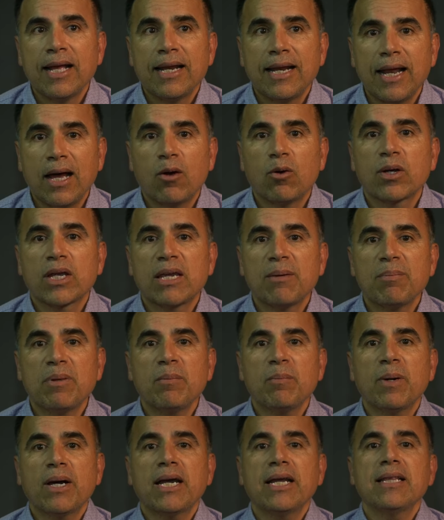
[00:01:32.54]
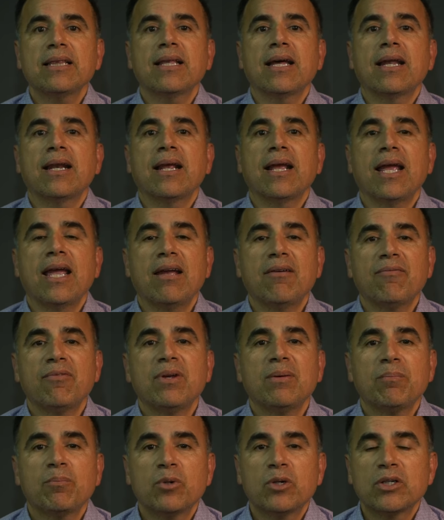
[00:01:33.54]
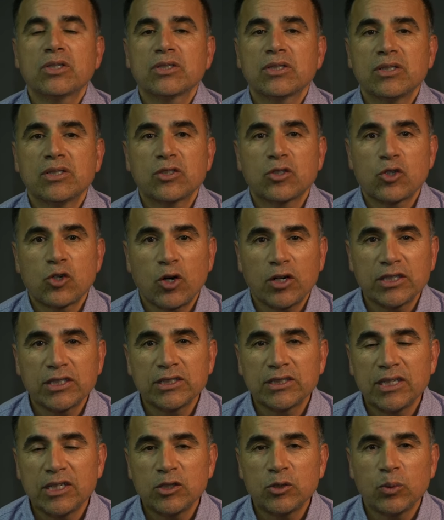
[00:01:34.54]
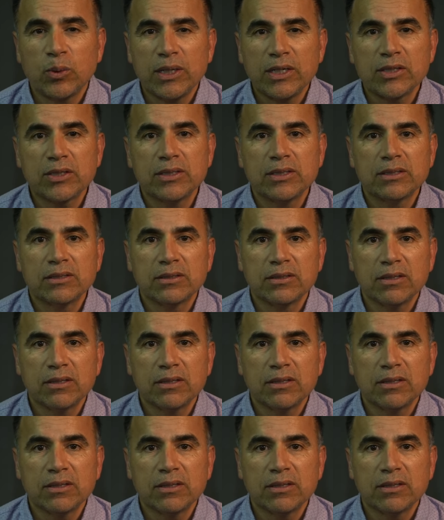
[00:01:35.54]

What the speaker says: Now, keep in mind that every person's charging situation is